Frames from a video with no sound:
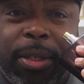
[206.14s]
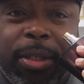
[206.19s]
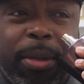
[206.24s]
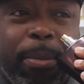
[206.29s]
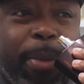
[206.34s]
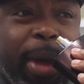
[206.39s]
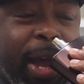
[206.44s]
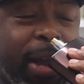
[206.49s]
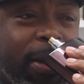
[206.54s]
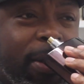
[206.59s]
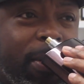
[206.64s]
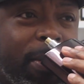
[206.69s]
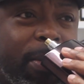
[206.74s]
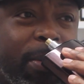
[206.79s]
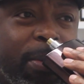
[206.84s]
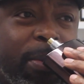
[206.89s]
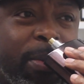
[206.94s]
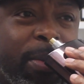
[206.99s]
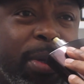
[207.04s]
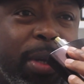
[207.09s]

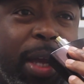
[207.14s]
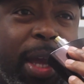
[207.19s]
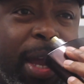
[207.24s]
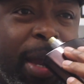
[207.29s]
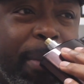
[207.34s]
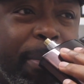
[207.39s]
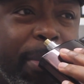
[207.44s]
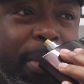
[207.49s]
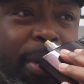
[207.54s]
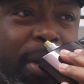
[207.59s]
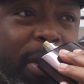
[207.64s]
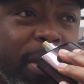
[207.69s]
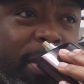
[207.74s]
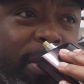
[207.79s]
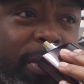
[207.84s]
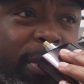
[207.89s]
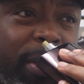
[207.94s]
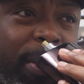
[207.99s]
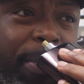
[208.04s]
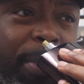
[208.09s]
tobacco, amber,
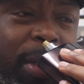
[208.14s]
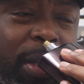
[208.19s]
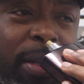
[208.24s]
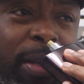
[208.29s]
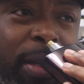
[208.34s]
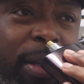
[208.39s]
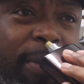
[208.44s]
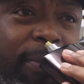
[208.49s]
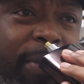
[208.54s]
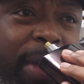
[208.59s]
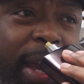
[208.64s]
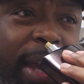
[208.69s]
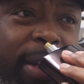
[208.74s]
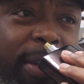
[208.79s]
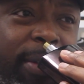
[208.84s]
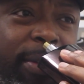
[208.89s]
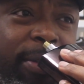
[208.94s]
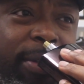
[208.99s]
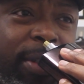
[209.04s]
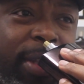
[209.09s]
something of
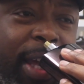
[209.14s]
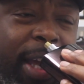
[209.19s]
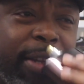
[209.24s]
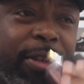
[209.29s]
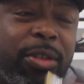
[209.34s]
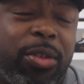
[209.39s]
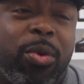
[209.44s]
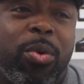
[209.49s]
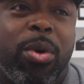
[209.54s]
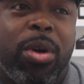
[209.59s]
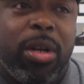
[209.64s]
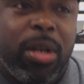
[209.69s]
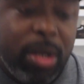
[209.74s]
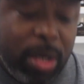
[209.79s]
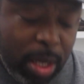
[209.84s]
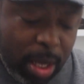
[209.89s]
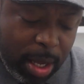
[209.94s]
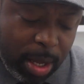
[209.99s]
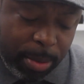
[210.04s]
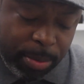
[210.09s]
that sort.
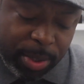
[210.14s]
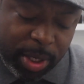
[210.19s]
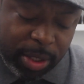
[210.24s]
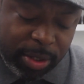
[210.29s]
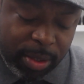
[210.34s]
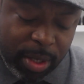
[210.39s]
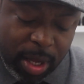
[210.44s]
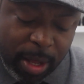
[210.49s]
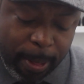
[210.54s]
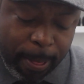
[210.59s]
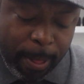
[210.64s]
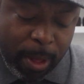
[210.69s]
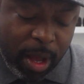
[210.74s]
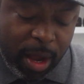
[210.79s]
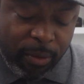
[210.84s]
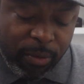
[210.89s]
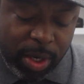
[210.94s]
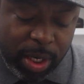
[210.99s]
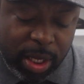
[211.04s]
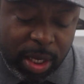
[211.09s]
Just
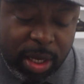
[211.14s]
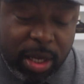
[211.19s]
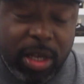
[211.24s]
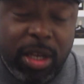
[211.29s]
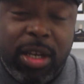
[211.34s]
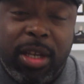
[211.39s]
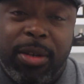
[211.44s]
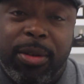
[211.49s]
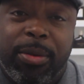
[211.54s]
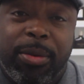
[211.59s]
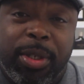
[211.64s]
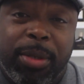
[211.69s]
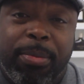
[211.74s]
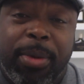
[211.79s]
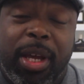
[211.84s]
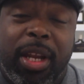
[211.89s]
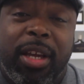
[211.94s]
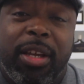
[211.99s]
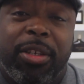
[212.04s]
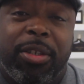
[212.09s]
a really good
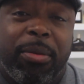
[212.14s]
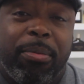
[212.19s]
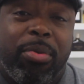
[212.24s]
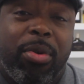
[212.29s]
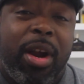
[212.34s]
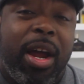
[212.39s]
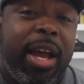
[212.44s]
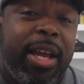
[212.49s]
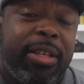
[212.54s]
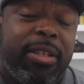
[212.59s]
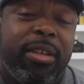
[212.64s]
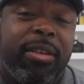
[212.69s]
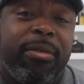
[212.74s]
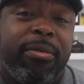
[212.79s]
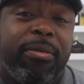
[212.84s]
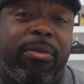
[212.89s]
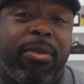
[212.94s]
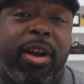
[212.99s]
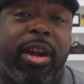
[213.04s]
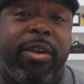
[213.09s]
smelling,
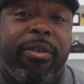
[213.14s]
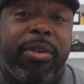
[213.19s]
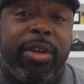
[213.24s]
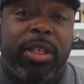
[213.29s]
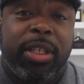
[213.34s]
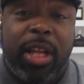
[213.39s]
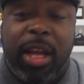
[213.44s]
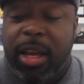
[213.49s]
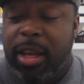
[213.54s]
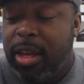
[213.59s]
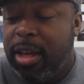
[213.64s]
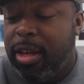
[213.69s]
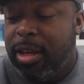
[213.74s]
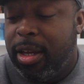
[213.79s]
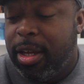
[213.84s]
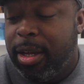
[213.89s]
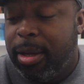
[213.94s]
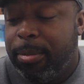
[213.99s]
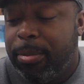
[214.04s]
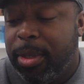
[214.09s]
surprising fragrance. Like
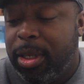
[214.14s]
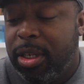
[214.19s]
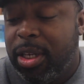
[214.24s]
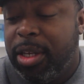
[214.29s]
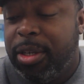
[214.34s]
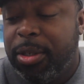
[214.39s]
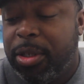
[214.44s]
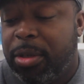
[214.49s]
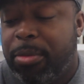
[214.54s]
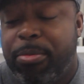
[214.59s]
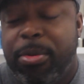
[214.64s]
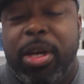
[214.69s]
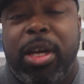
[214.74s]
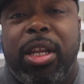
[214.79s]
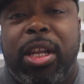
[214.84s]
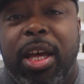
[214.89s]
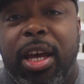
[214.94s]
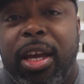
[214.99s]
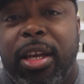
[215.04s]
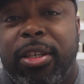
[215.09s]
it doesn't
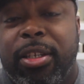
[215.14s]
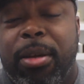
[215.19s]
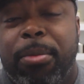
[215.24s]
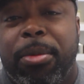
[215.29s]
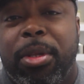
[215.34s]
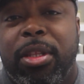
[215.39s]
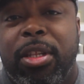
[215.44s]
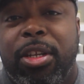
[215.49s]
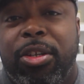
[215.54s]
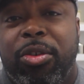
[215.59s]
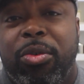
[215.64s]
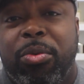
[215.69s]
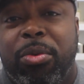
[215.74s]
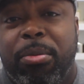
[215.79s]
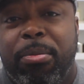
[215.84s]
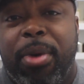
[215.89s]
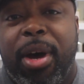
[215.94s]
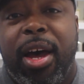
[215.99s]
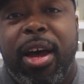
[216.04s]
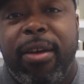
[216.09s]
smell like something that you
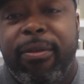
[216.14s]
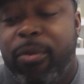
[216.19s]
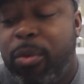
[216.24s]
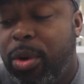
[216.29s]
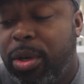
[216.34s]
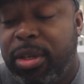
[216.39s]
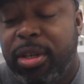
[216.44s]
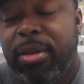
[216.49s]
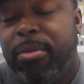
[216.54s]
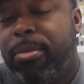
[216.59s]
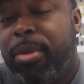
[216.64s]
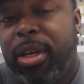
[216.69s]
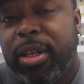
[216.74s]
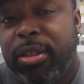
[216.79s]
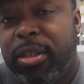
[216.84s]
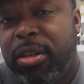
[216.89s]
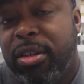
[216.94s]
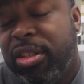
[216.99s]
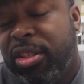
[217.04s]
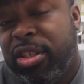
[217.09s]
would buy 14
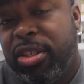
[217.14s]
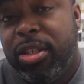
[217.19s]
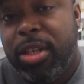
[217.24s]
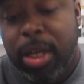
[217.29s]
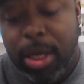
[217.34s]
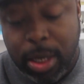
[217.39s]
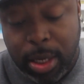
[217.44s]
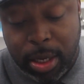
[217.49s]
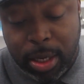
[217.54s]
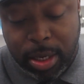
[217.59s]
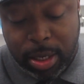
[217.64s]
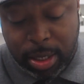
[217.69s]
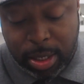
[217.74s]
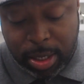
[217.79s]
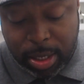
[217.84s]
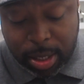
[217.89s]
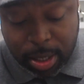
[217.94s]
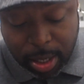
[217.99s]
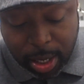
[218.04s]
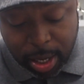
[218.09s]
bucks on. It just doesn't.
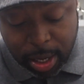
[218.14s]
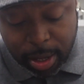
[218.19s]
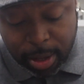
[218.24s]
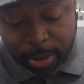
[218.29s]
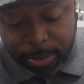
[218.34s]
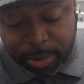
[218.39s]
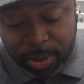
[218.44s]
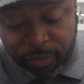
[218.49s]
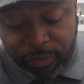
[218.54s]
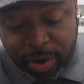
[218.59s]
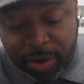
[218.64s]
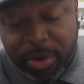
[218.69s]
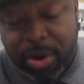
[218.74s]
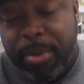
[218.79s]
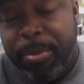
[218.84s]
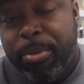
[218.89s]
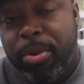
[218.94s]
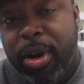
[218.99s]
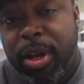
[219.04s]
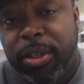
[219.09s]
So very
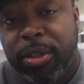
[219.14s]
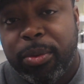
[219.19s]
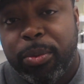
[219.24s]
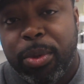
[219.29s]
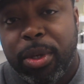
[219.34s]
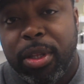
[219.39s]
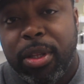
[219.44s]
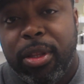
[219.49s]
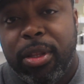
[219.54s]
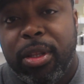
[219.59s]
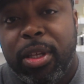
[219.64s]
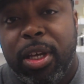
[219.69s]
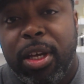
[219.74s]
impressed with